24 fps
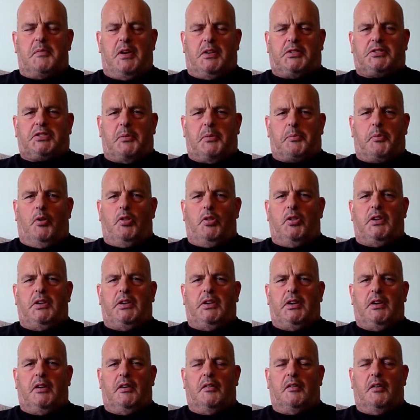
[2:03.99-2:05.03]
messed up on the
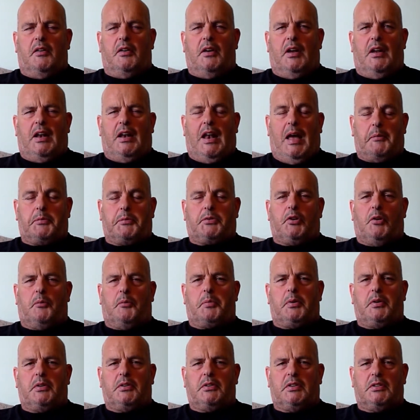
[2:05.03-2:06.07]
laptop.
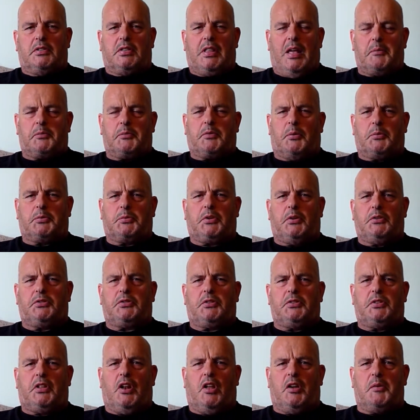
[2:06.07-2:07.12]
Laptops don't
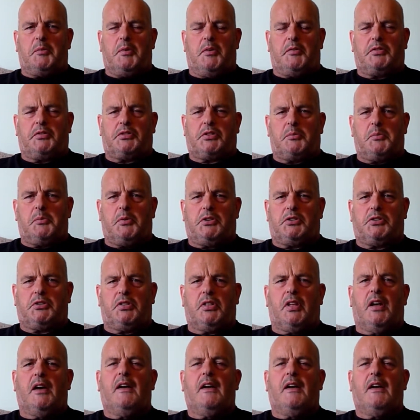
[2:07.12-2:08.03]
seem to like me for some reason.